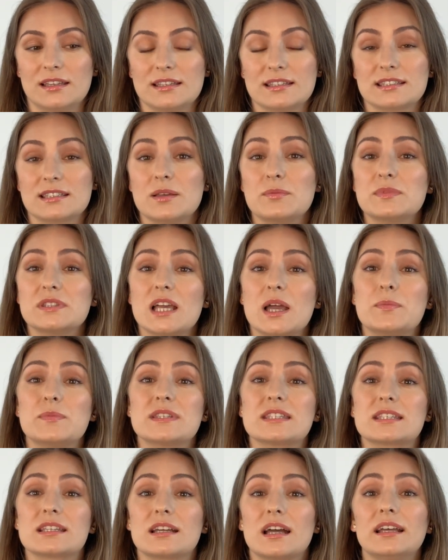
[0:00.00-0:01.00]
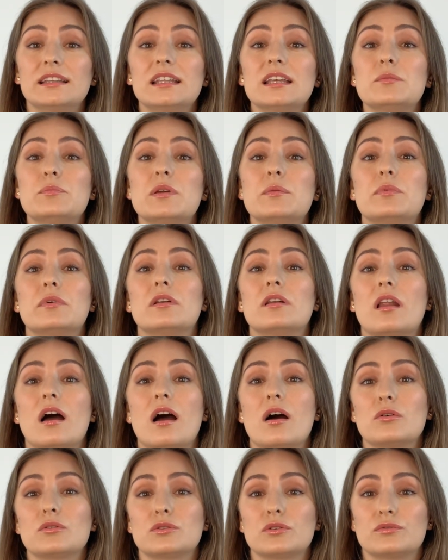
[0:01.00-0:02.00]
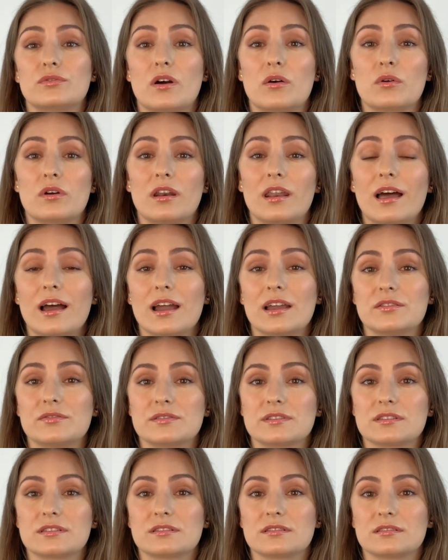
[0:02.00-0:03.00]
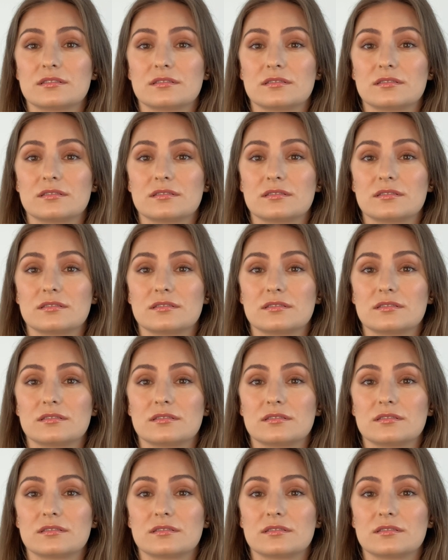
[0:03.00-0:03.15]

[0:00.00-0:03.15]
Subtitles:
Sometimes cutting people out of our lives